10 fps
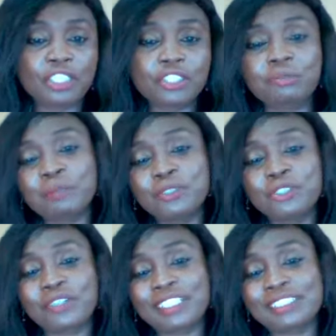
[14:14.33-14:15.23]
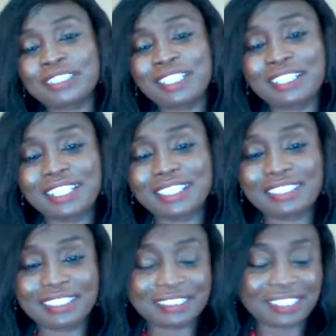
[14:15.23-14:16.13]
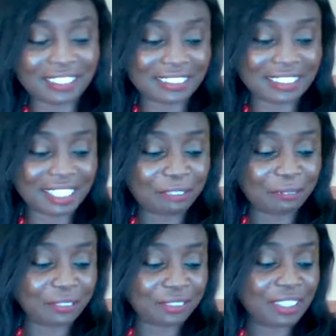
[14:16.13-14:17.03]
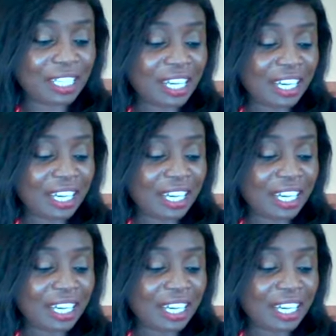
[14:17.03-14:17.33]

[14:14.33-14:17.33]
to be able to excel at that next level.